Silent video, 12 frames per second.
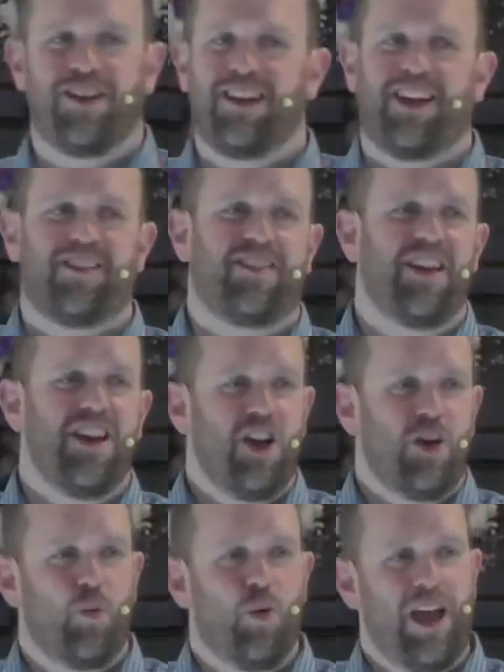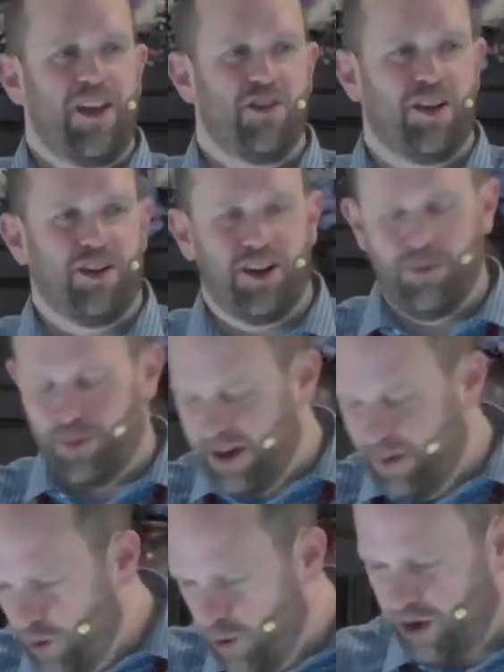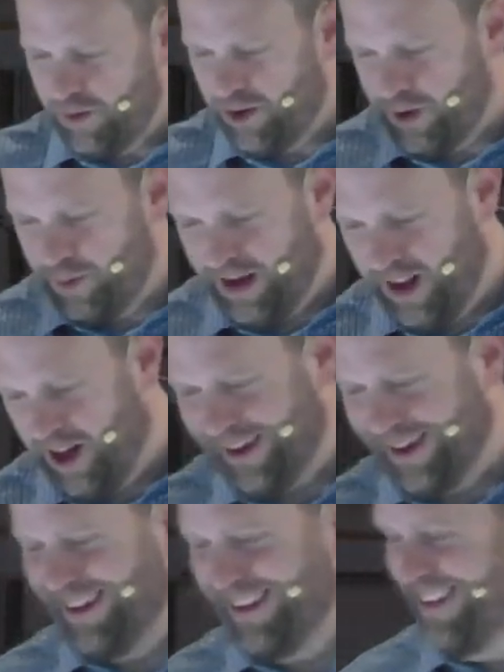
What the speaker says: that's where I'm going to be and what I'm going to be like.